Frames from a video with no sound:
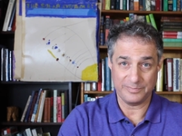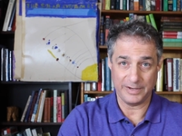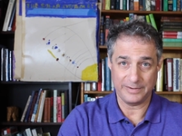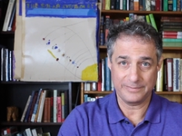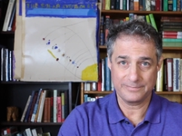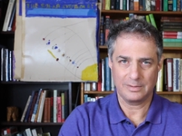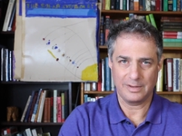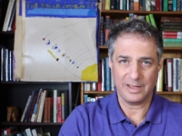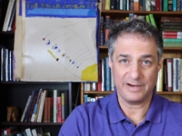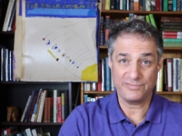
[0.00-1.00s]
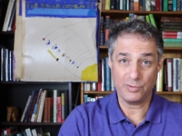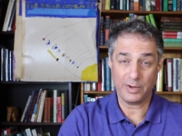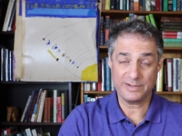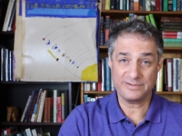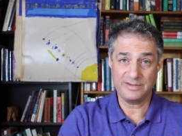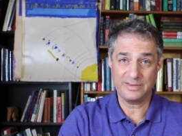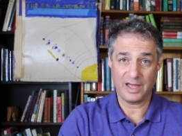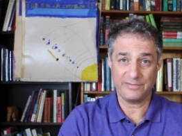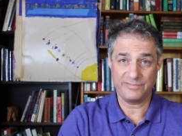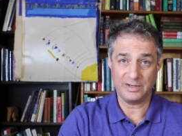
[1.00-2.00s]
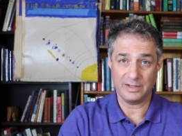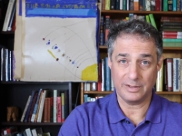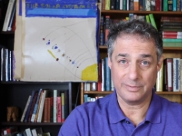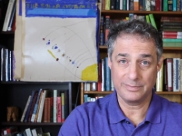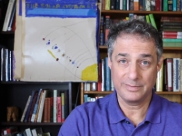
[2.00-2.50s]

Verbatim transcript: me. And if you want to see that video